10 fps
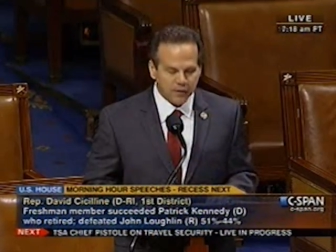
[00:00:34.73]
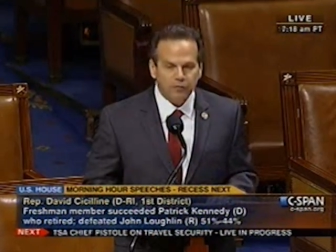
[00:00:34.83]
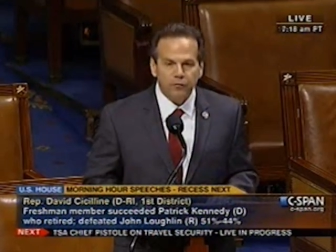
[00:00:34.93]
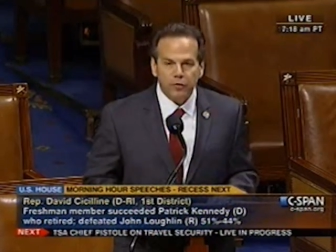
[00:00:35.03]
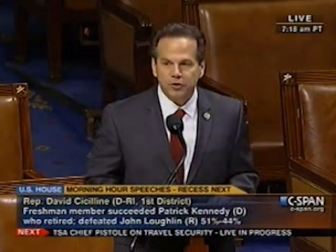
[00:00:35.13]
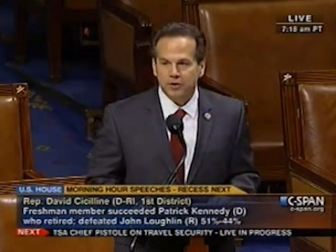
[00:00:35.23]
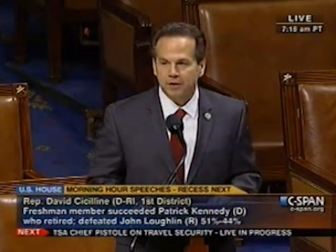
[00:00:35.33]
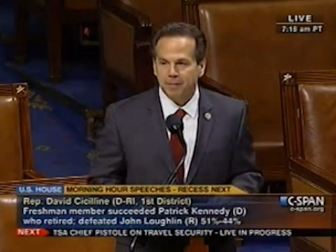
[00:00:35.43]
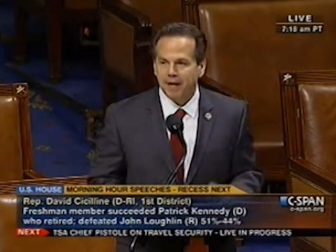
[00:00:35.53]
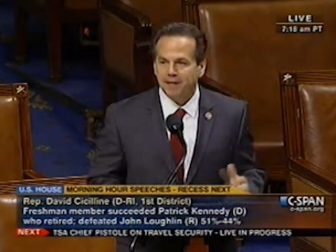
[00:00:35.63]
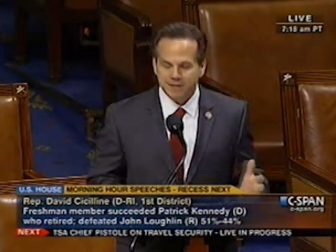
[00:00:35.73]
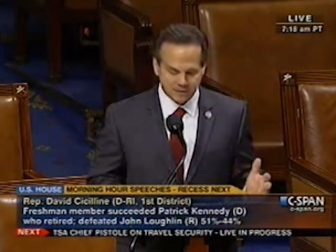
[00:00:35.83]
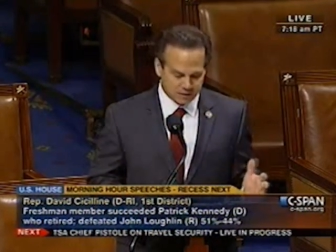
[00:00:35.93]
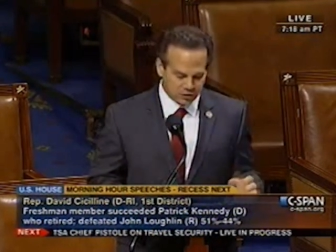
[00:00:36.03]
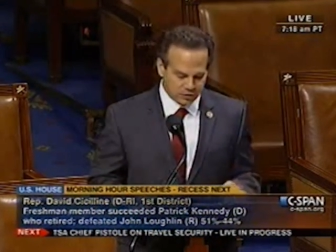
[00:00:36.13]
Unfortunately, my
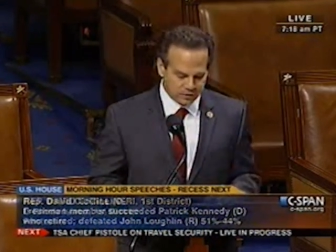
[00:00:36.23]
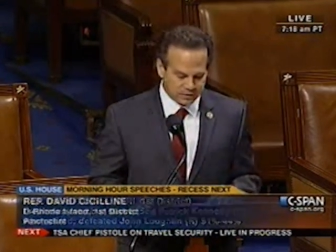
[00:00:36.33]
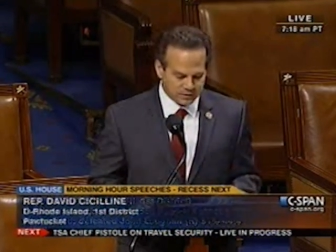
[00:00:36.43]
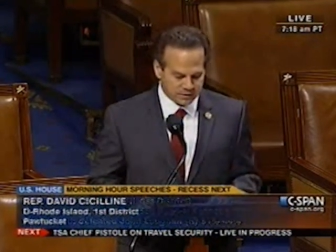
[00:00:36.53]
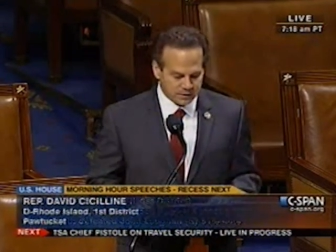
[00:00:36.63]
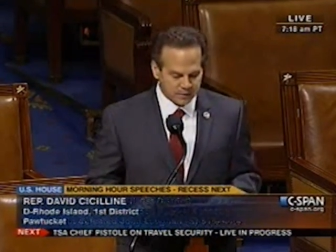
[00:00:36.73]
constituents,